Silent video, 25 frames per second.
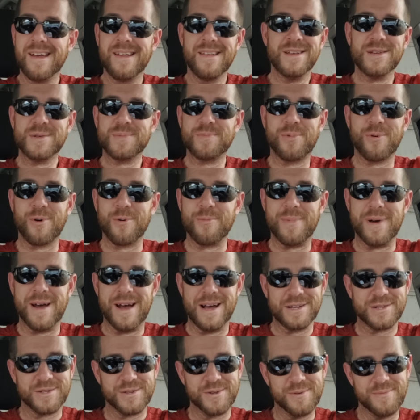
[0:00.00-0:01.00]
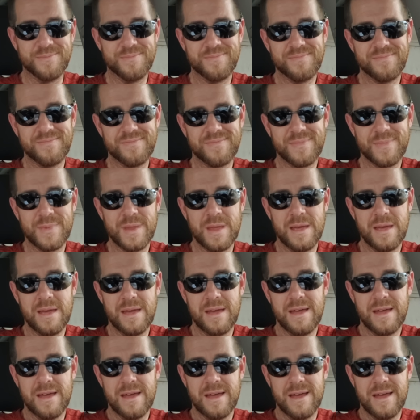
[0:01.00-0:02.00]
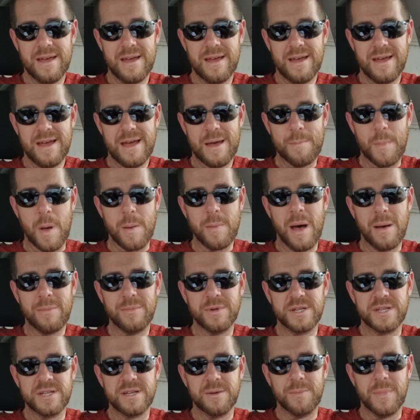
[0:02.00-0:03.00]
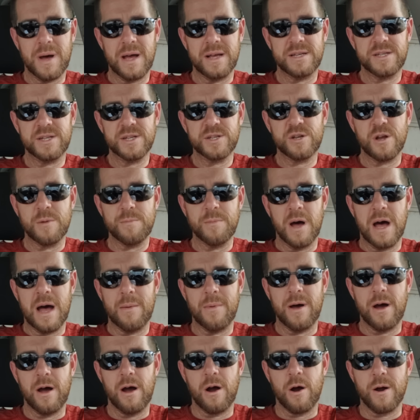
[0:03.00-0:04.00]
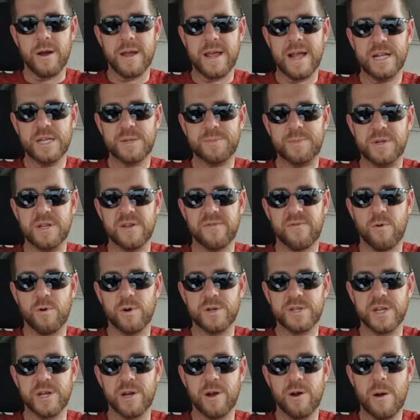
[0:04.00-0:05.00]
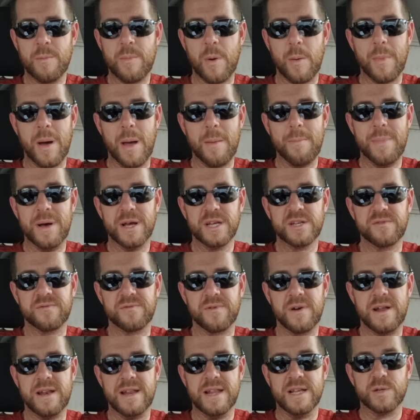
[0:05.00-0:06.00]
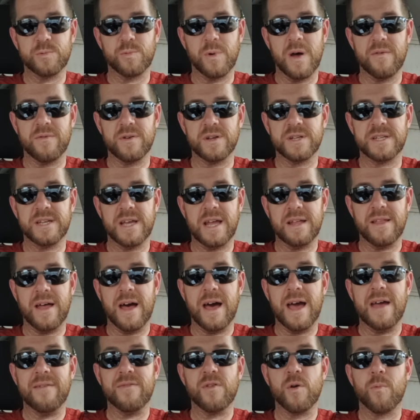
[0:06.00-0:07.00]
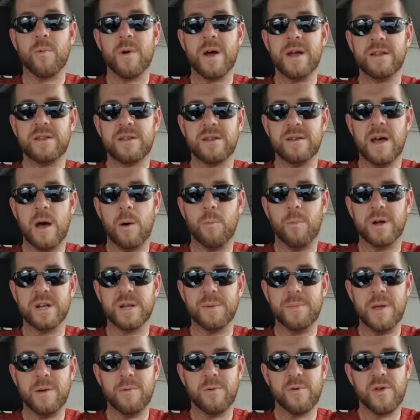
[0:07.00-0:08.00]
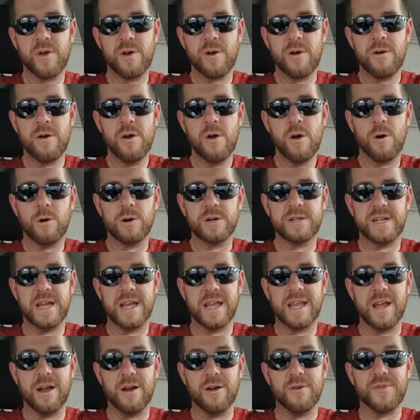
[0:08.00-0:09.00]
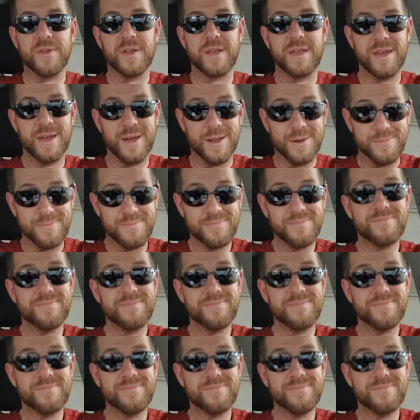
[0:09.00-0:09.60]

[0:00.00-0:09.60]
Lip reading: This poor bastard. My sister and mom are against me divorcing her, but my best friend and his wife are saying that I have the right to not want to be with her or take care of the kid.